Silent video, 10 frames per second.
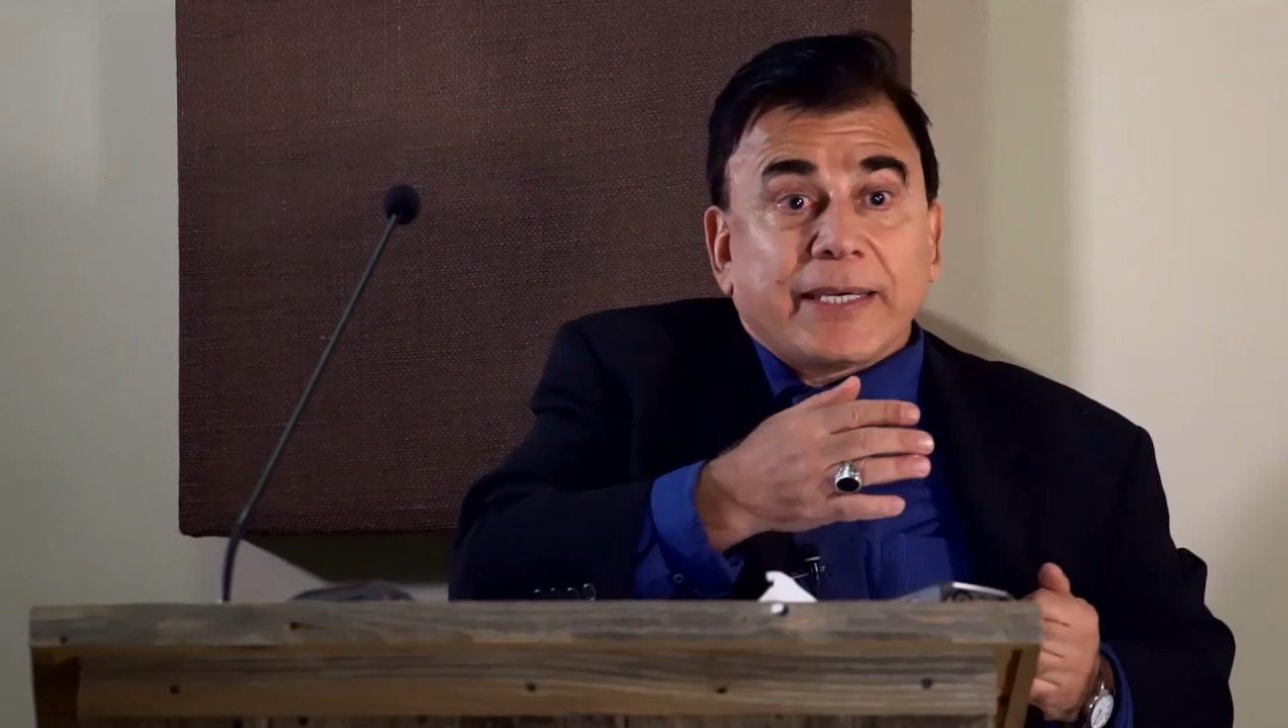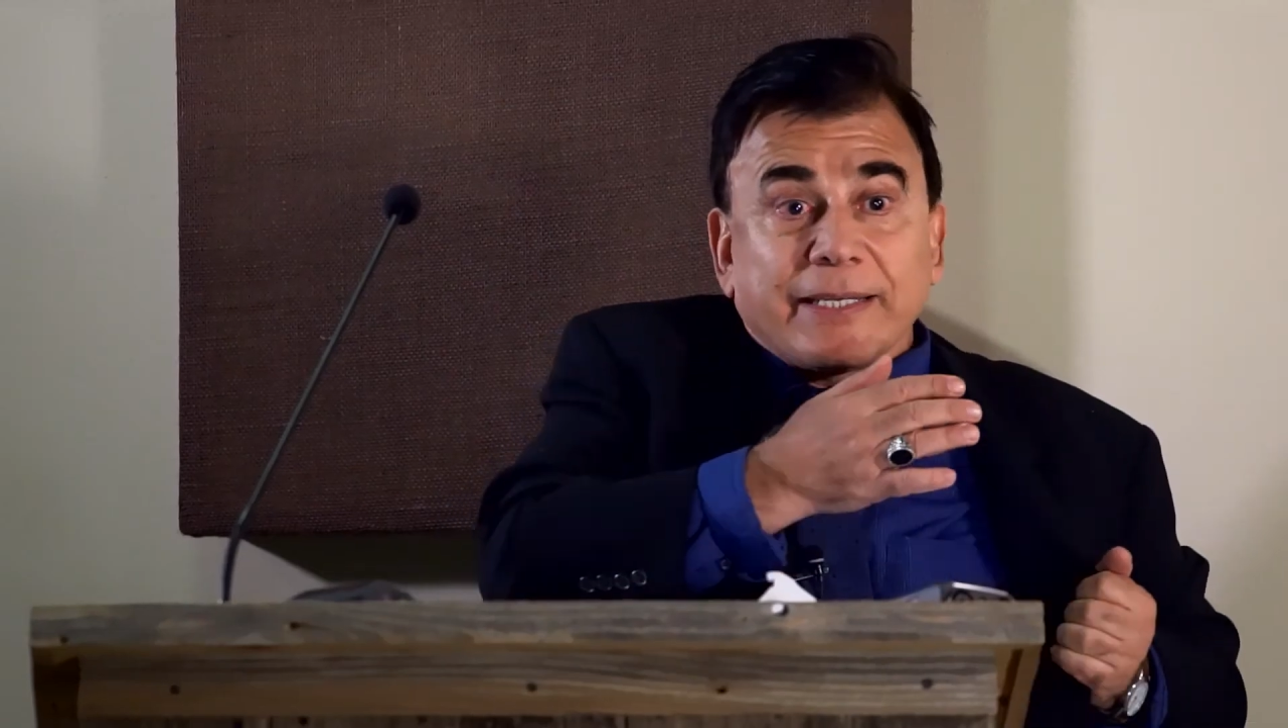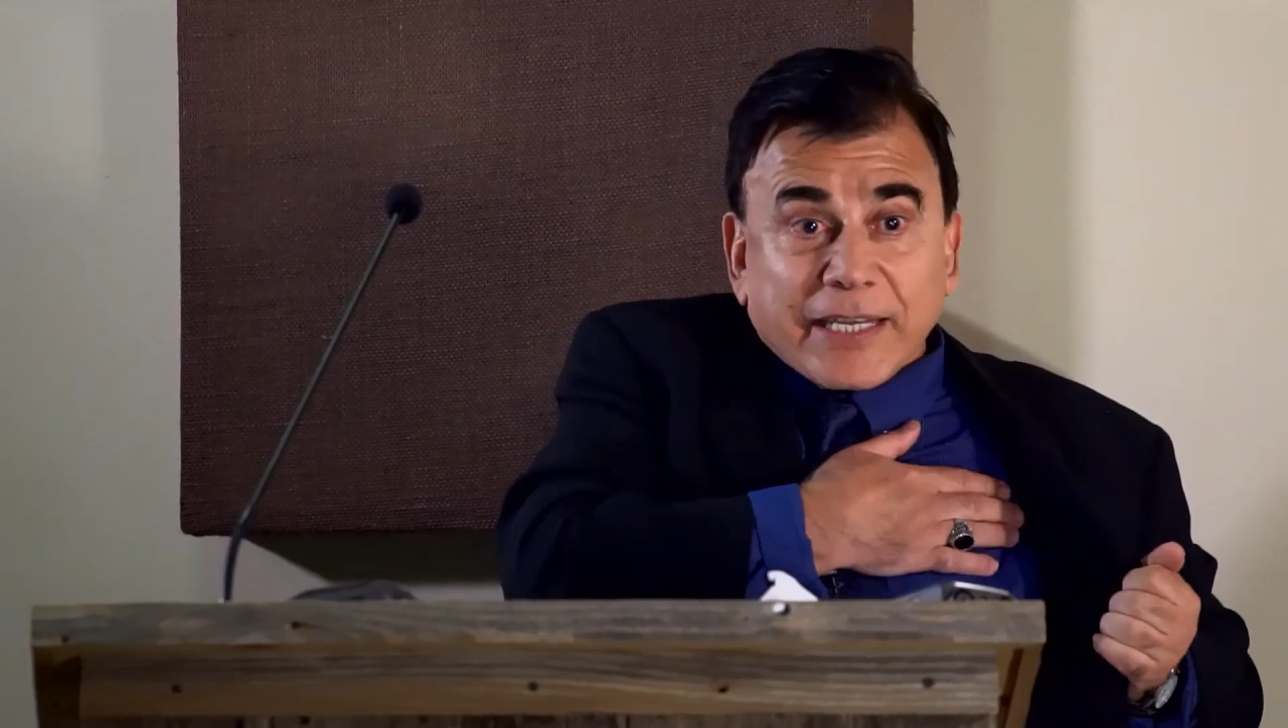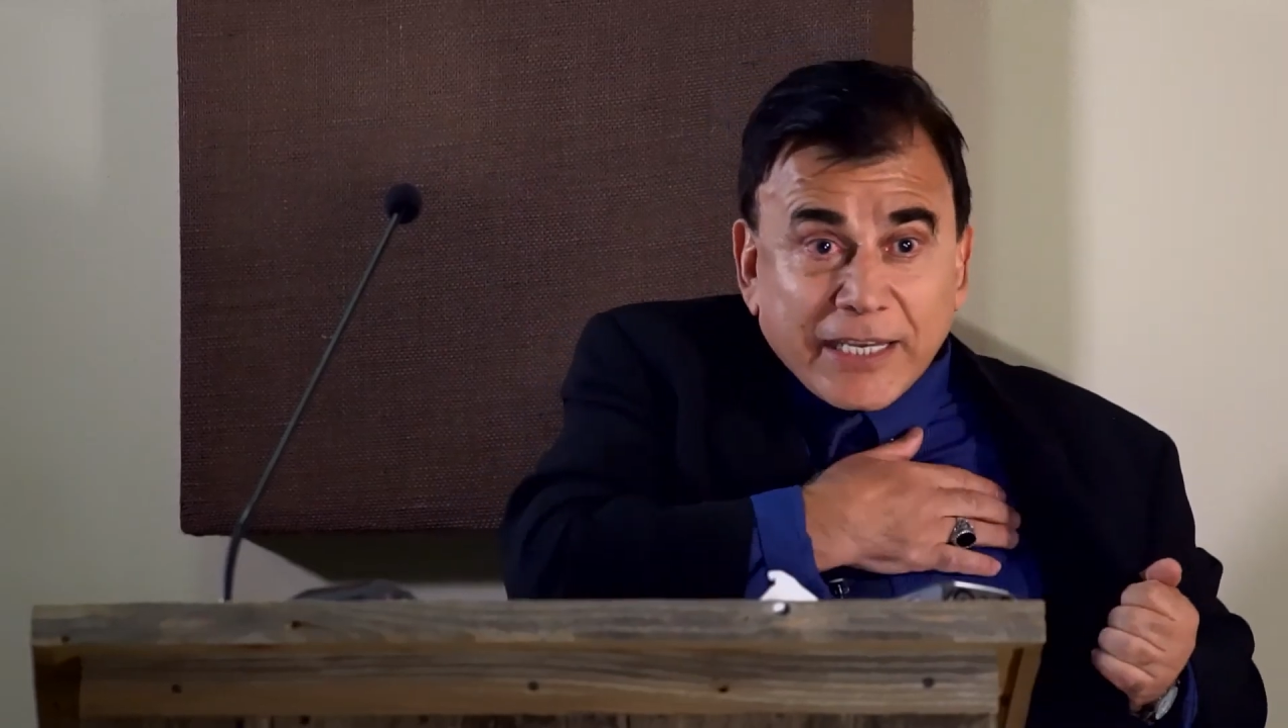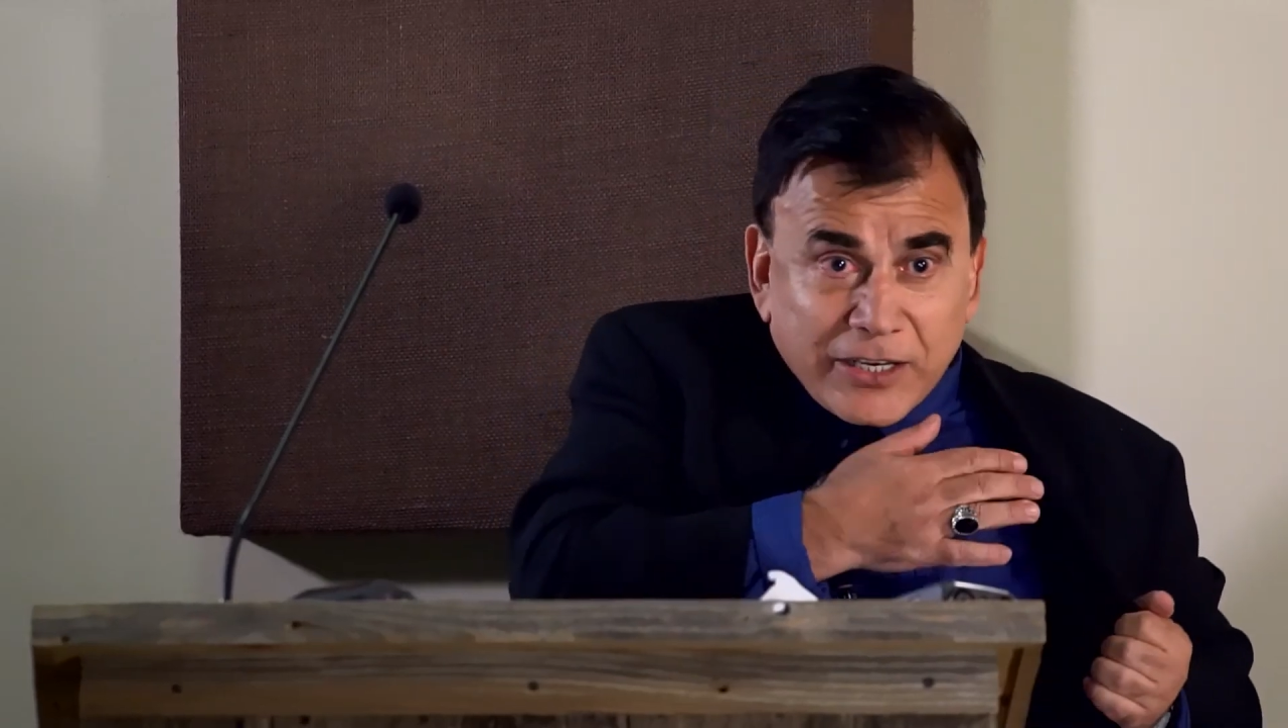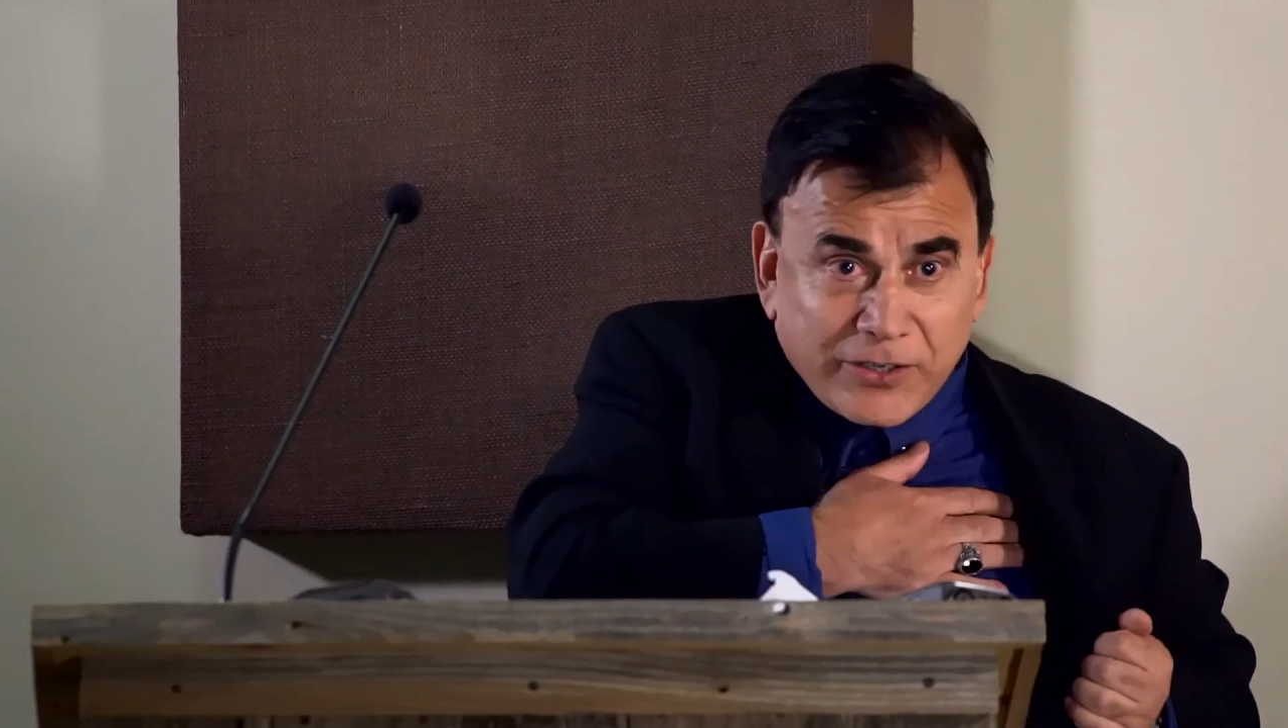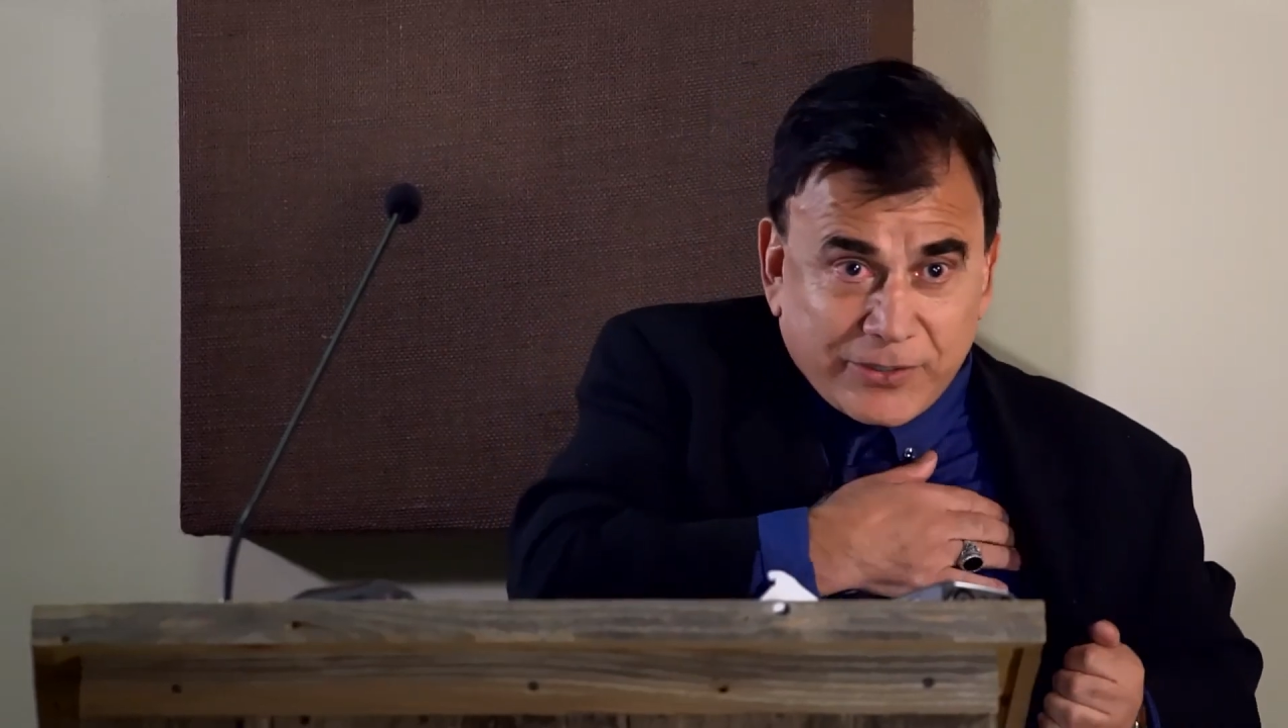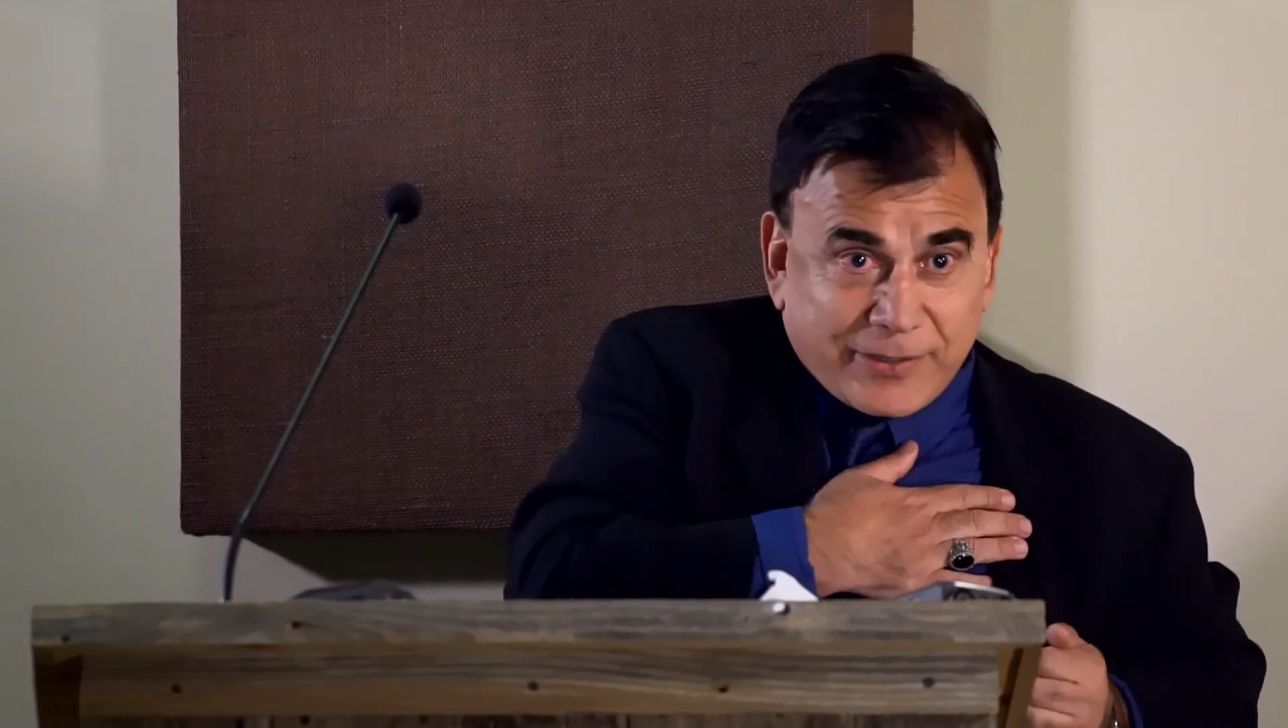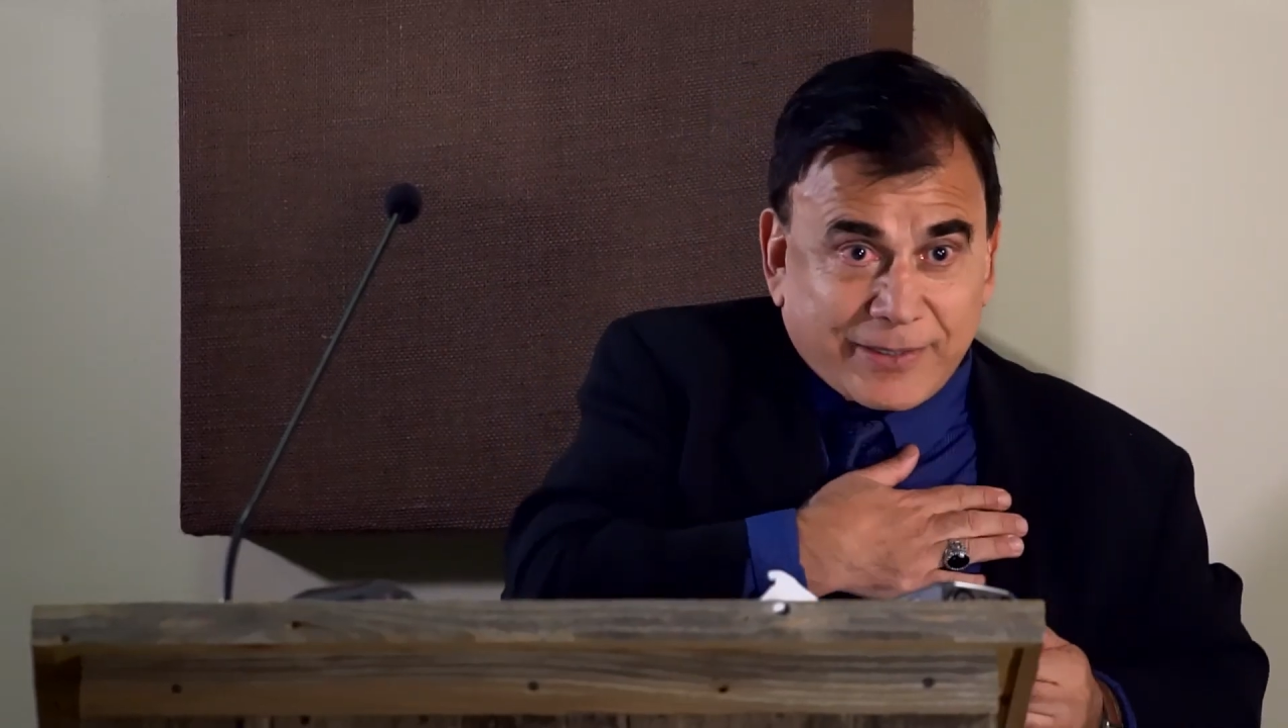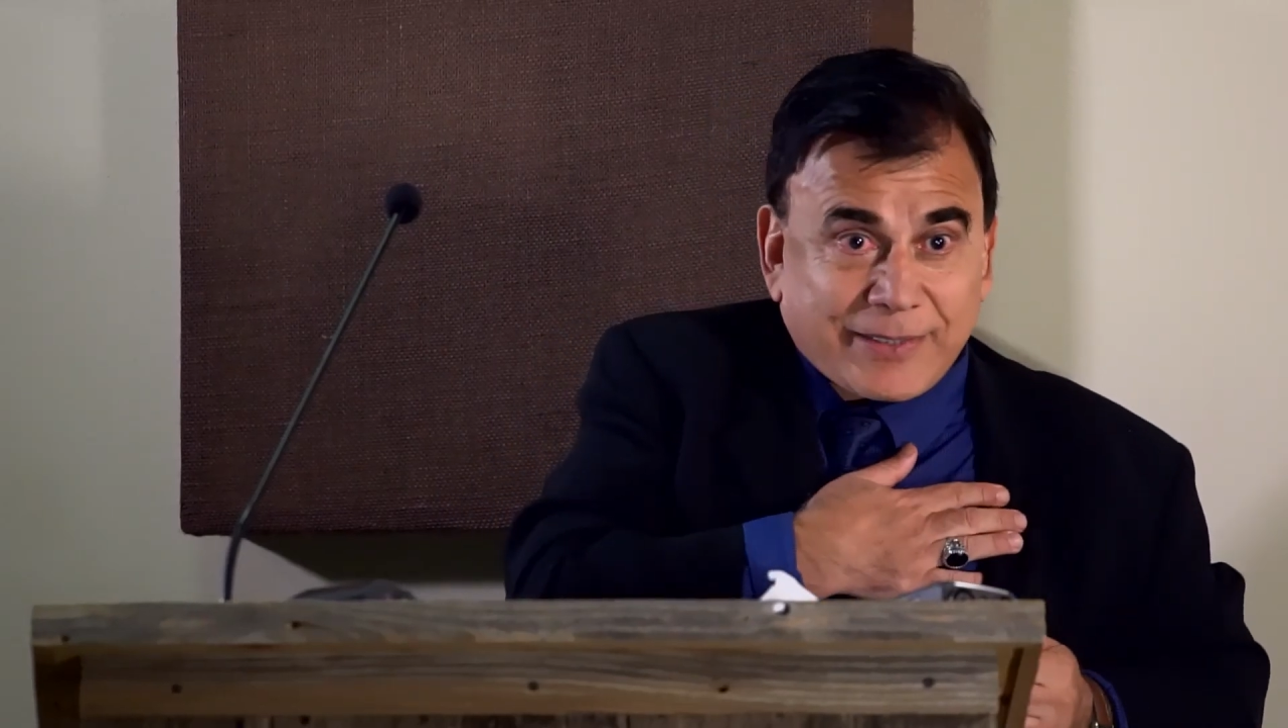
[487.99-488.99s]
in here,